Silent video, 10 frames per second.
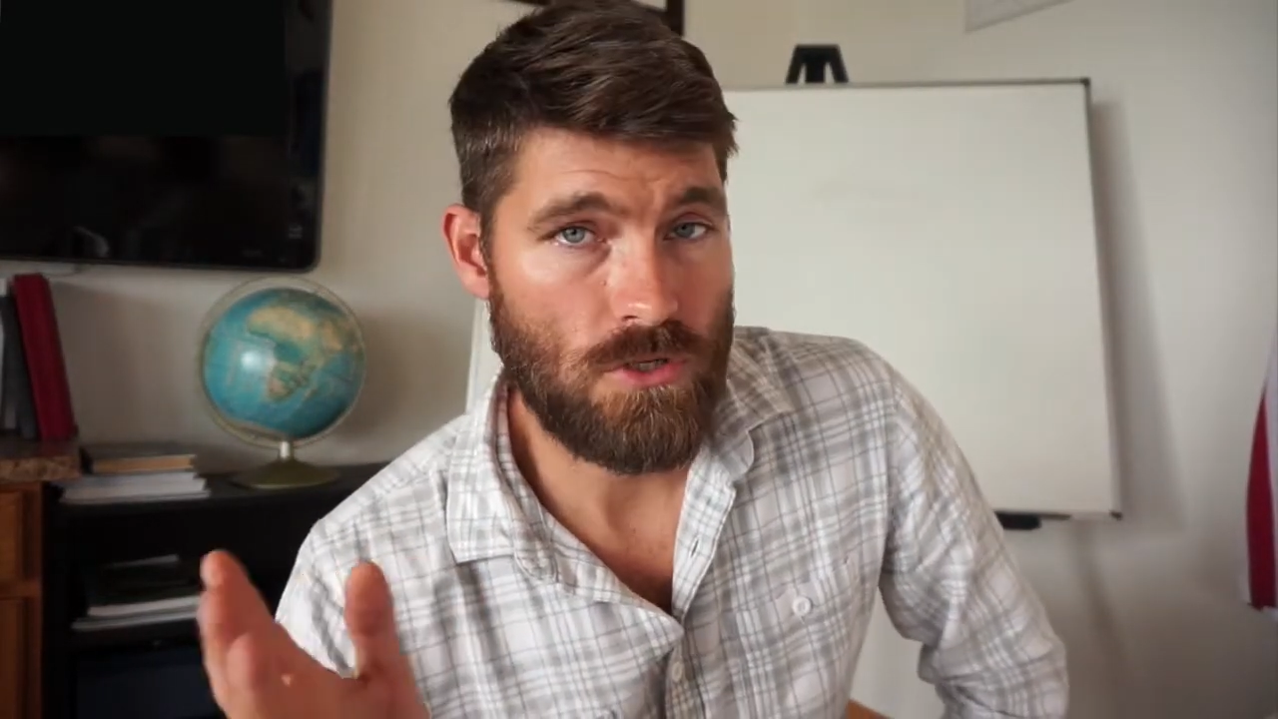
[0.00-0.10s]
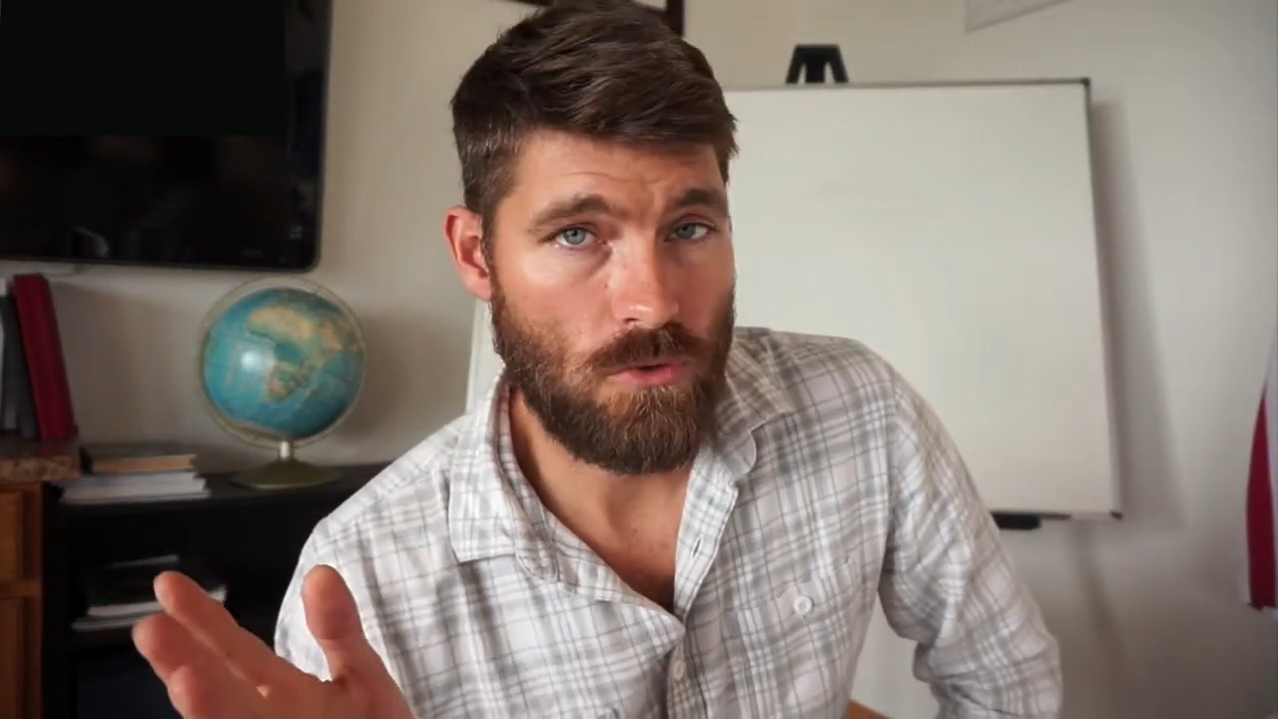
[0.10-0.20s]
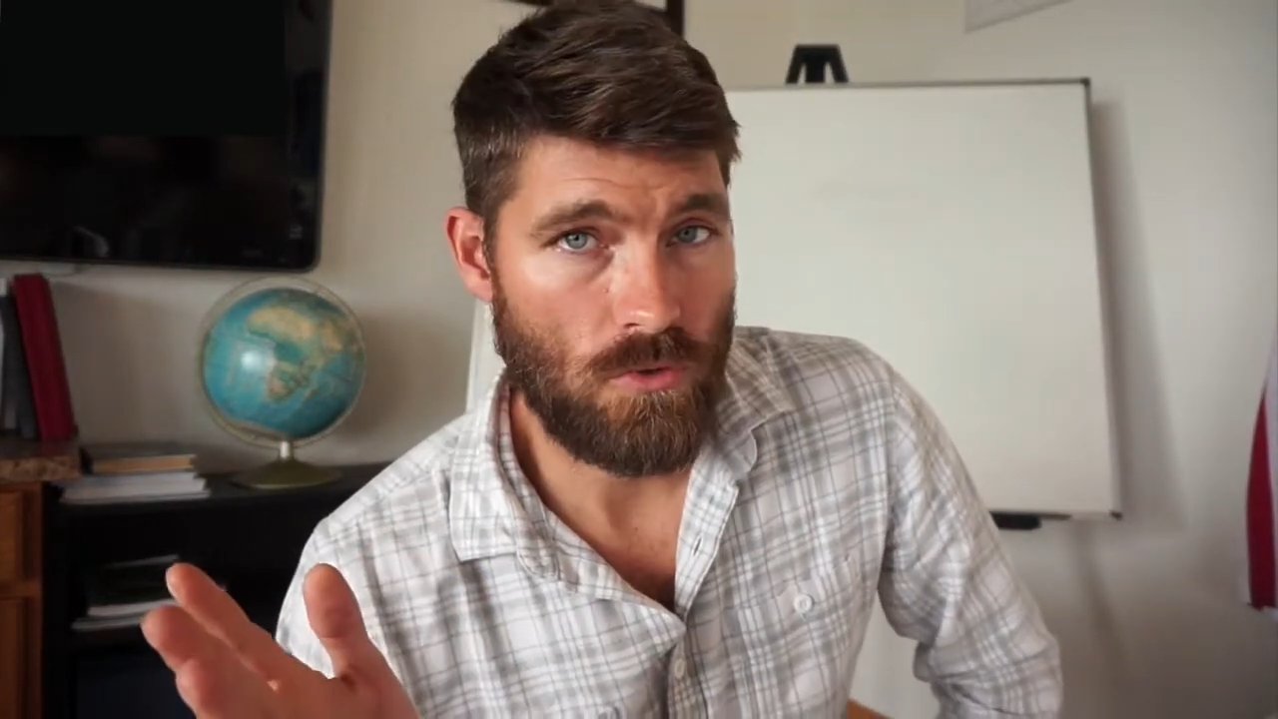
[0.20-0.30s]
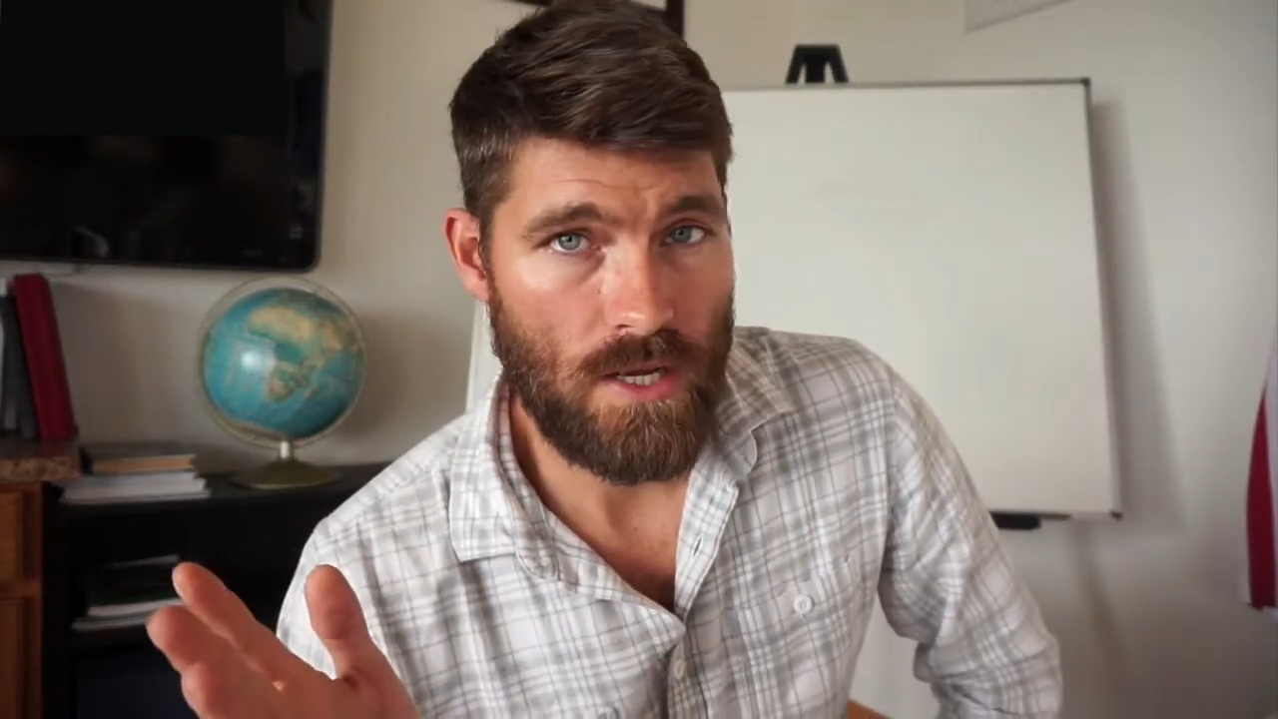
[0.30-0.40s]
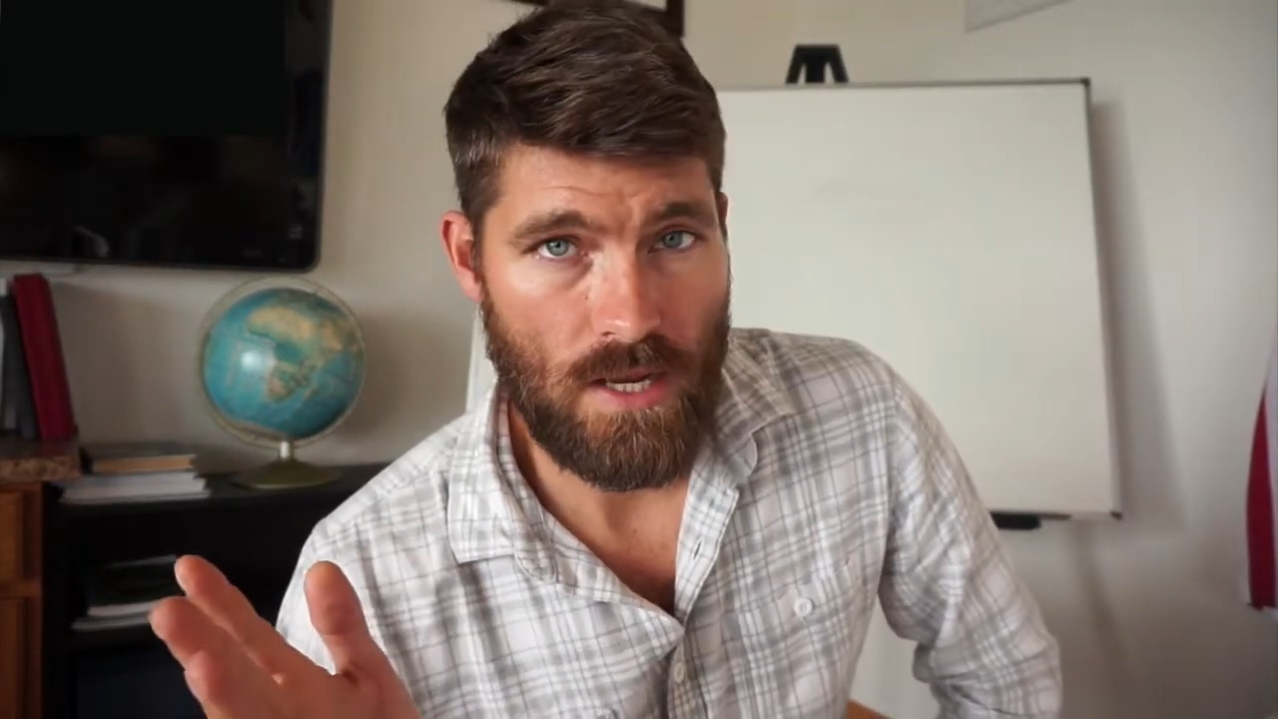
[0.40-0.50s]
no
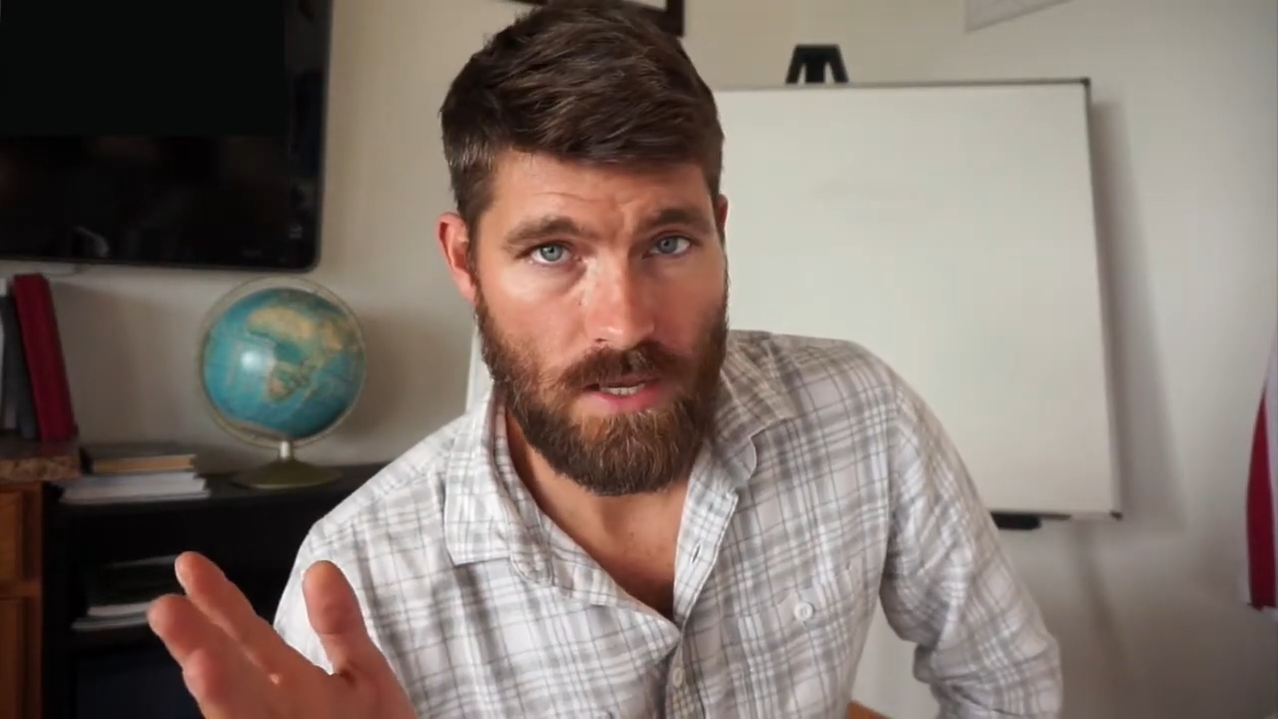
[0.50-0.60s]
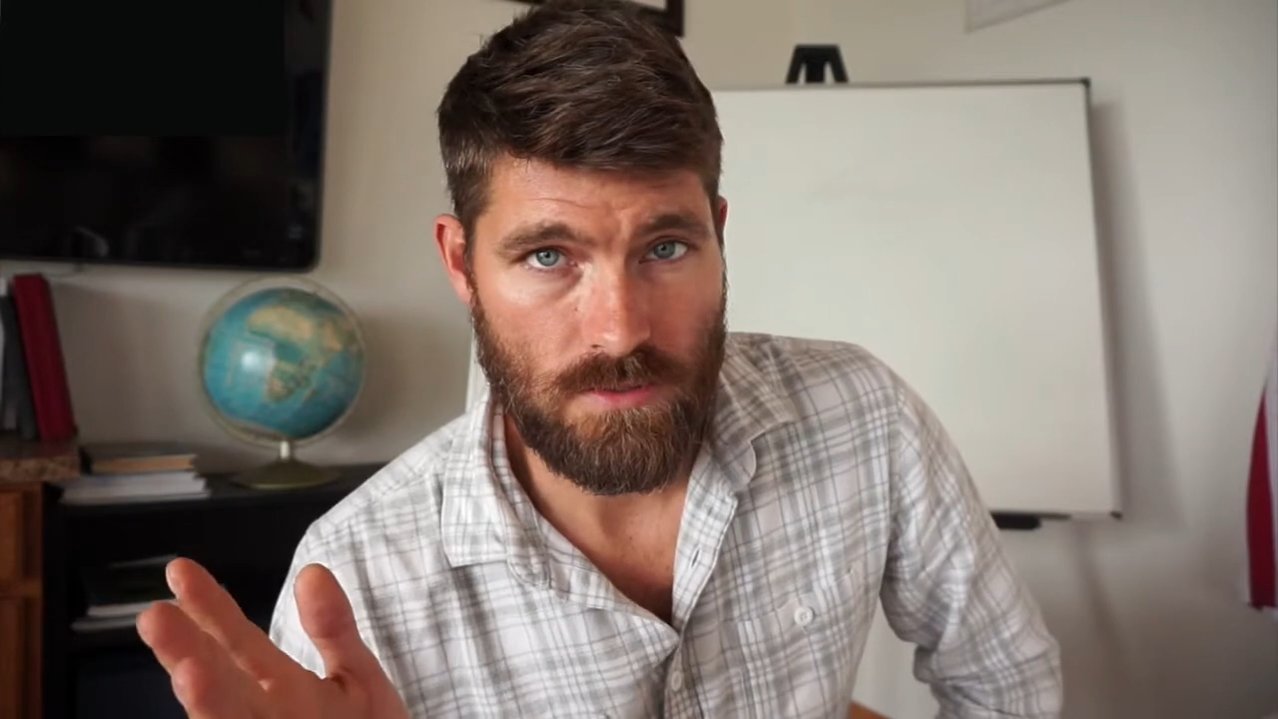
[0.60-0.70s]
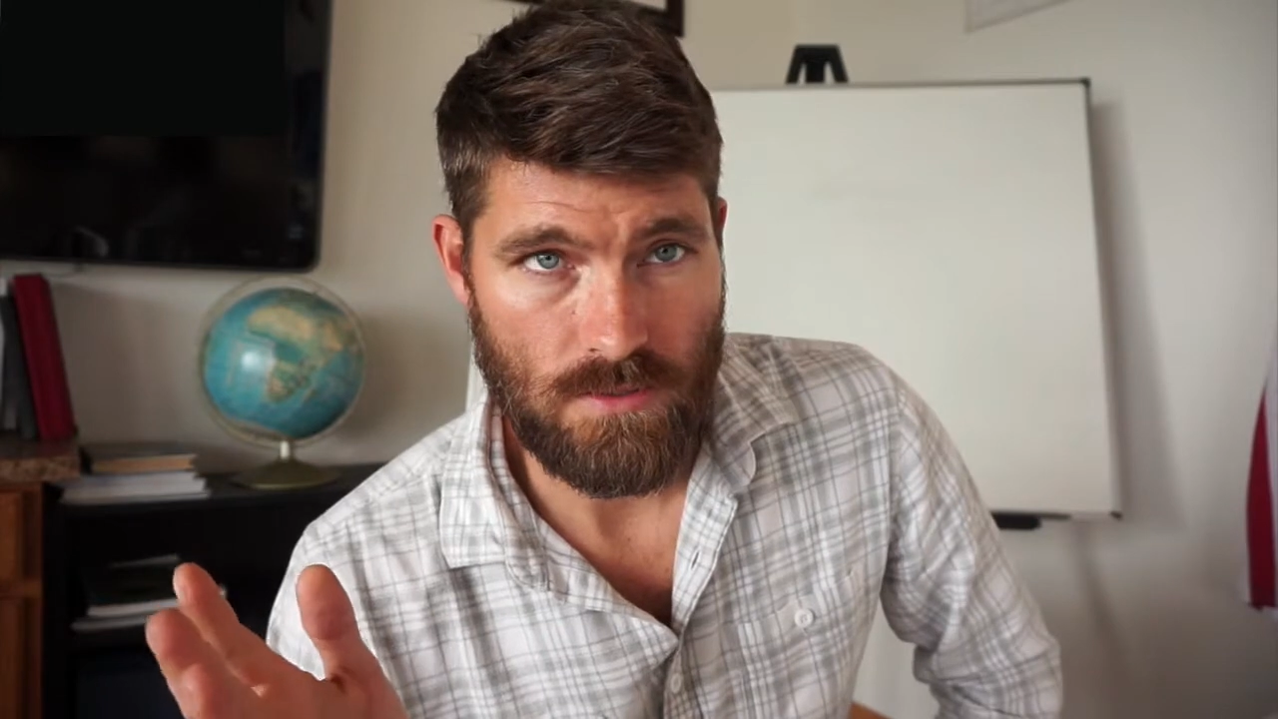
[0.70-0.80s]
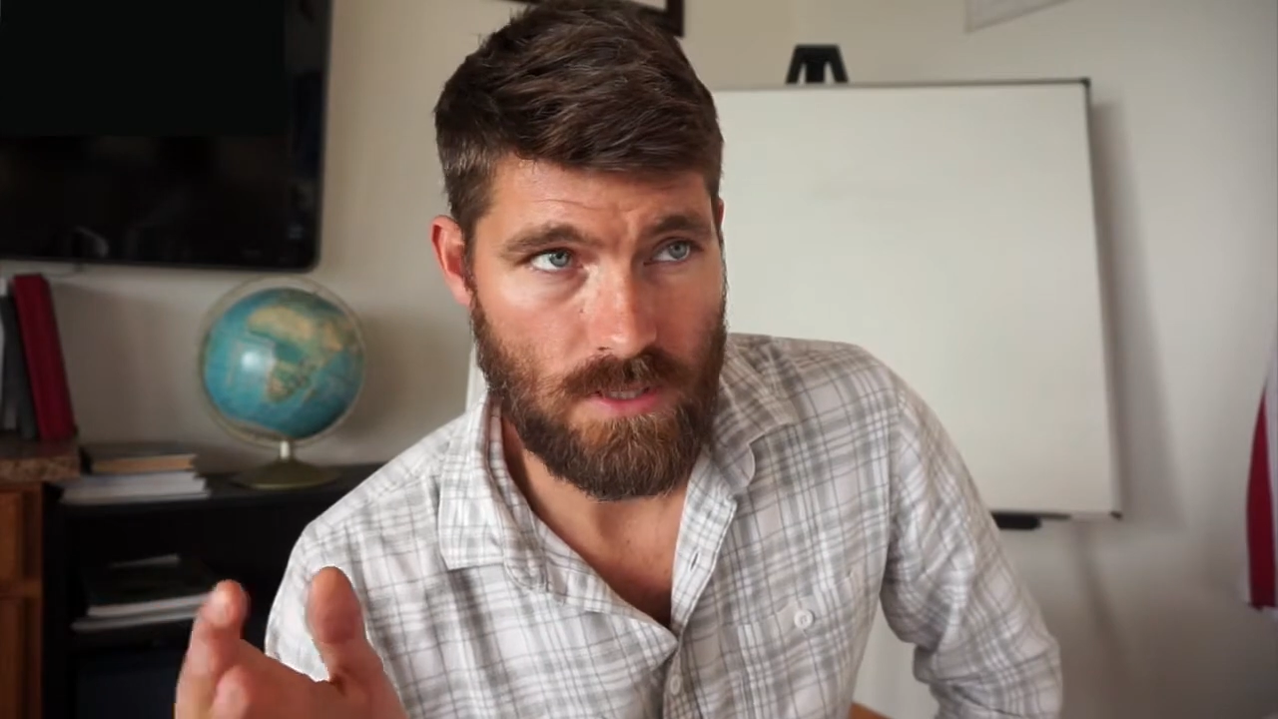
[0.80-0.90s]
right answer.